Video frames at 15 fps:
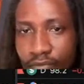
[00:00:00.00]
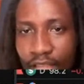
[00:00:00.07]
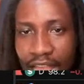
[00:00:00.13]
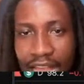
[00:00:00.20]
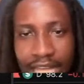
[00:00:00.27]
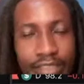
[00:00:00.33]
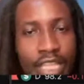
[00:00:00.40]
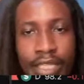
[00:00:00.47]

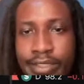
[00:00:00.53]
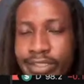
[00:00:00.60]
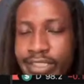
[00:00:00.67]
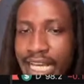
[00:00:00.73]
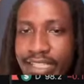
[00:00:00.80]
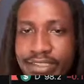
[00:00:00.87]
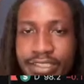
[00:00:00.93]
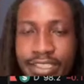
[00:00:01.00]
I tell you
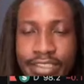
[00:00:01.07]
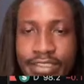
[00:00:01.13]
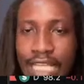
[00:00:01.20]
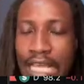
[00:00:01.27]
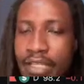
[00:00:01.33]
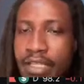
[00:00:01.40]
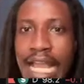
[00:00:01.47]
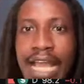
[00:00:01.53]
guys this,
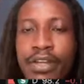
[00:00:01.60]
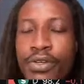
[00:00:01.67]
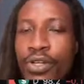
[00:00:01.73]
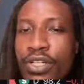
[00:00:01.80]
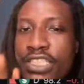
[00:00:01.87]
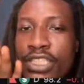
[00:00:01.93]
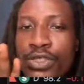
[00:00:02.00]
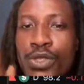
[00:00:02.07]
I
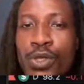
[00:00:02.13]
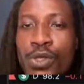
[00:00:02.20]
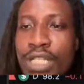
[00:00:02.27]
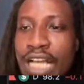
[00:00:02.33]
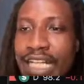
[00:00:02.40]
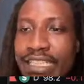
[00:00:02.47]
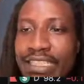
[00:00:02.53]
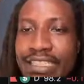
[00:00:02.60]
don't need to
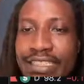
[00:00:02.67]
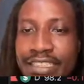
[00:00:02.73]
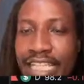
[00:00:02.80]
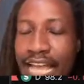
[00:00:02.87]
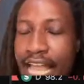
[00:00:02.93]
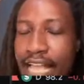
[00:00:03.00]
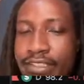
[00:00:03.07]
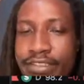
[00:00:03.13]
look at these
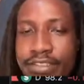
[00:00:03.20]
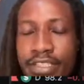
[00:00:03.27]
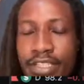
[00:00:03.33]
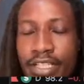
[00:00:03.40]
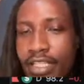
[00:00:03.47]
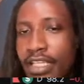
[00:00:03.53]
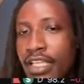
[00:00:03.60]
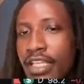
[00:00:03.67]
guys.
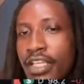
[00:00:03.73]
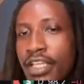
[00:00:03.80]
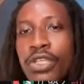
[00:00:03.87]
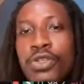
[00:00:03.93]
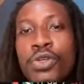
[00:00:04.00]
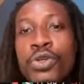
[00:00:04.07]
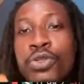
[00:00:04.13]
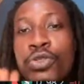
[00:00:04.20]

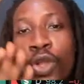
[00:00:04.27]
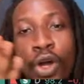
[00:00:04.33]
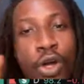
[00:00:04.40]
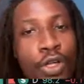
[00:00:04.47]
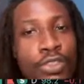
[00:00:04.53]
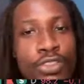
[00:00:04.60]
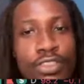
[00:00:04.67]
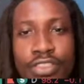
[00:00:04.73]
You
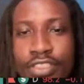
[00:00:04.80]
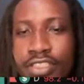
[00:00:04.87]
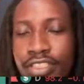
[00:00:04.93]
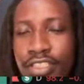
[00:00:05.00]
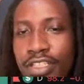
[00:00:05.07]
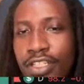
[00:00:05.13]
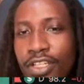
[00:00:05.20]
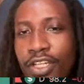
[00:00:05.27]
don't.
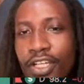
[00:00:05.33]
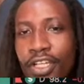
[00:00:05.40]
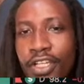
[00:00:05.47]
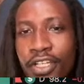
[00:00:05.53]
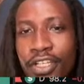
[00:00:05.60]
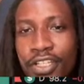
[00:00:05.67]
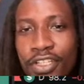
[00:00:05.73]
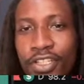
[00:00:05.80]

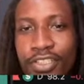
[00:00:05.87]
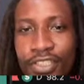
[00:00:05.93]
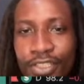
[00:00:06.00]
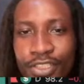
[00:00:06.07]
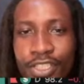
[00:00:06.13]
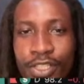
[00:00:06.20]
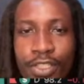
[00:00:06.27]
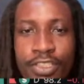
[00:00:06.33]

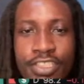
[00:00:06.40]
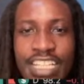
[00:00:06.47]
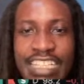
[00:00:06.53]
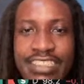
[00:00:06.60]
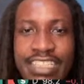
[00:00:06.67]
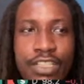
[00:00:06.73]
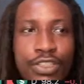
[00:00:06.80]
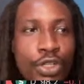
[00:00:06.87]
You see
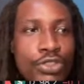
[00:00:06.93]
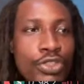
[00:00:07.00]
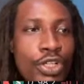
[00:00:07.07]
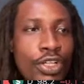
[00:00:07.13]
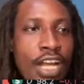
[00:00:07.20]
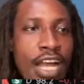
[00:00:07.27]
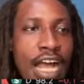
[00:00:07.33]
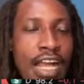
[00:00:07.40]
that thing I told
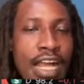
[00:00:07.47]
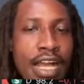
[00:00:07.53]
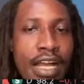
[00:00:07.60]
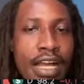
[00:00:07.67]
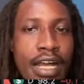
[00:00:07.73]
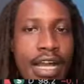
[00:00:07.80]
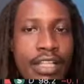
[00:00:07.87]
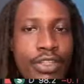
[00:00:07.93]
you.
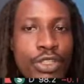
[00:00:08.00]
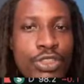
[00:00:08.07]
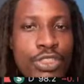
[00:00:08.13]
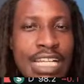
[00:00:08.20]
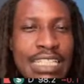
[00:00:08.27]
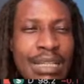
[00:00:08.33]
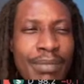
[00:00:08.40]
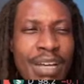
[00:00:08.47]
I told
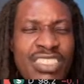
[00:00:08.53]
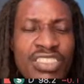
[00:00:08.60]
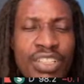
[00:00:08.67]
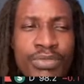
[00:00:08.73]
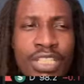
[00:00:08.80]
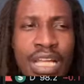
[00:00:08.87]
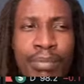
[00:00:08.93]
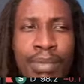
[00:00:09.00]
you guys about
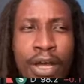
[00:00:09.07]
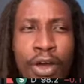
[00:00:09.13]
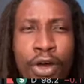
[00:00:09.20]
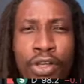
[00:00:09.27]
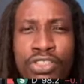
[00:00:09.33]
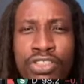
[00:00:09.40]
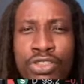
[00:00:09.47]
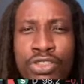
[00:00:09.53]
something about
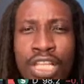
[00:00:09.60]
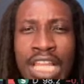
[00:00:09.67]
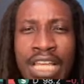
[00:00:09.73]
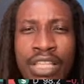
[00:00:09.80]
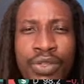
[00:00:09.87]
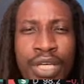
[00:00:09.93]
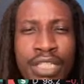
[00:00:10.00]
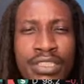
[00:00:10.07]
Aussie
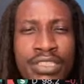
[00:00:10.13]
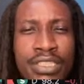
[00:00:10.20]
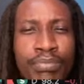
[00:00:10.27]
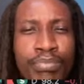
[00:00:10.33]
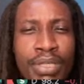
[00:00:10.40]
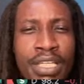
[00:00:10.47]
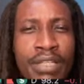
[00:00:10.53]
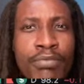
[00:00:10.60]
Dollar
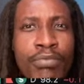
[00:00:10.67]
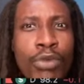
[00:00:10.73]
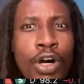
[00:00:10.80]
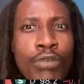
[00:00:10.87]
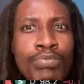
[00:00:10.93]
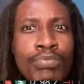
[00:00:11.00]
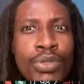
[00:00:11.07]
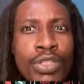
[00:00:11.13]
USD being
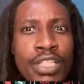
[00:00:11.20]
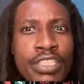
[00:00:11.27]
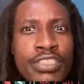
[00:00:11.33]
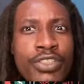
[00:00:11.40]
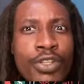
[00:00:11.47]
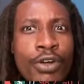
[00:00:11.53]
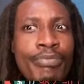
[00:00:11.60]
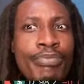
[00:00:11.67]
more
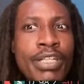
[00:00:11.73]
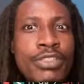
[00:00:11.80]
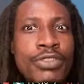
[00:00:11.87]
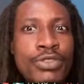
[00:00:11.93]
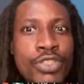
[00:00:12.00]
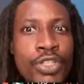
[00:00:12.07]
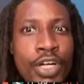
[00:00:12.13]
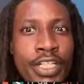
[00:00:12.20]
bullish compared
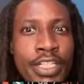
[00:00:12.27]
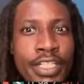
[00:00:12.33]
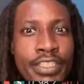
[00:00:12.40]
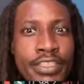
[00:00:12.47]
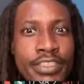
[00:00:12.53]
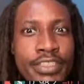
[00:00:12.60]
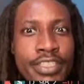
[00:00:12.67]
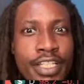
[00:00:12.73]
to the
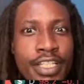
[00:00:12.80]
others.